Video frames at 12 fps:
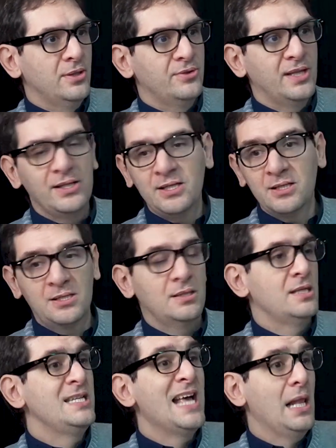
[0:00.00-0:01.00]
that is
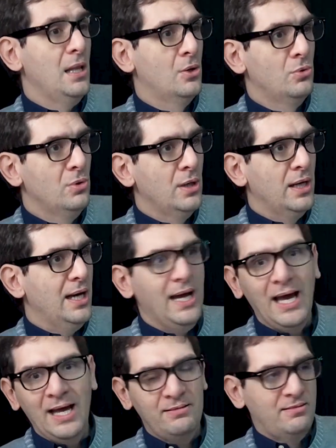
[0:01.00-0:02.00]
yellow
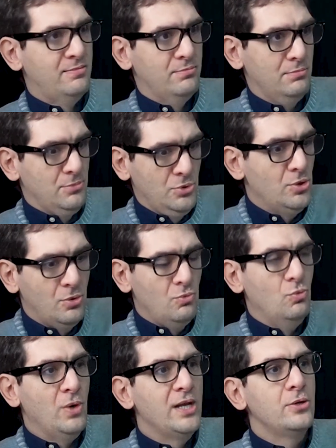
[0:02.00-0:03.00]
at
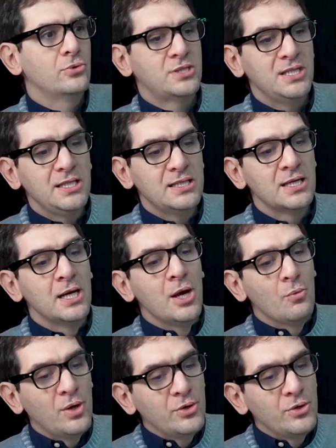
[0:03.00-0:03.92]
when you see it. When